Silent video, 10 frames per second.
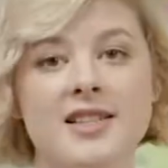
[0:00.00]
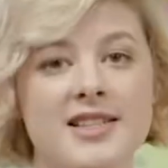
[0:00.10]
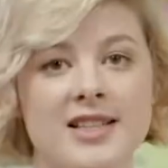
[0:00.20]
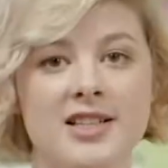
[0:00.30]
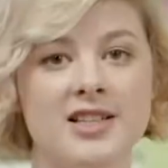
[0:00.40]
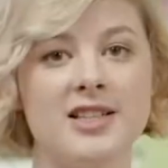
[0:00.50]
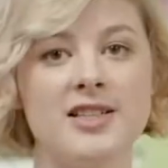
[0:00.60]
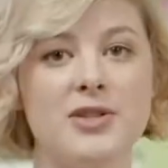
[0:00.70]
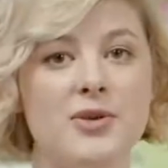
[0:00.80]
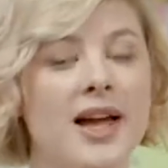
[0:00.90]
the stitches
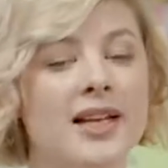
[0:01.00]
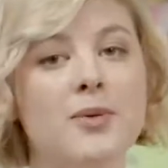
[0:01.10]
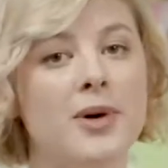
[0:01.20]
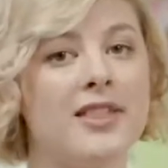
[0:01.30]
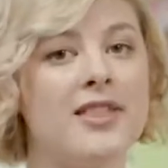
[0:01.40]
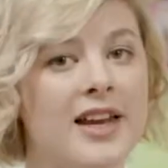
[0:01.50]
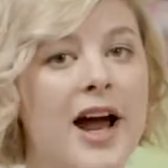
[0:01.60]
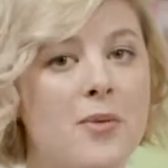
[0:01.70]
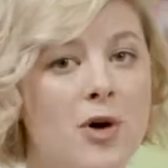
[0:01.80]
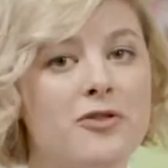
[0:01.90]
to any width that
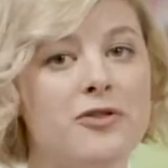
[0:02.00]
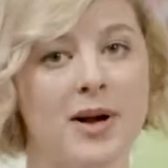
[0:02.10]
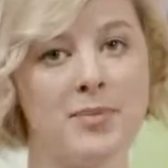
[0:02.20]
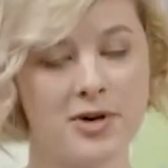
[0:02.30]
I want for my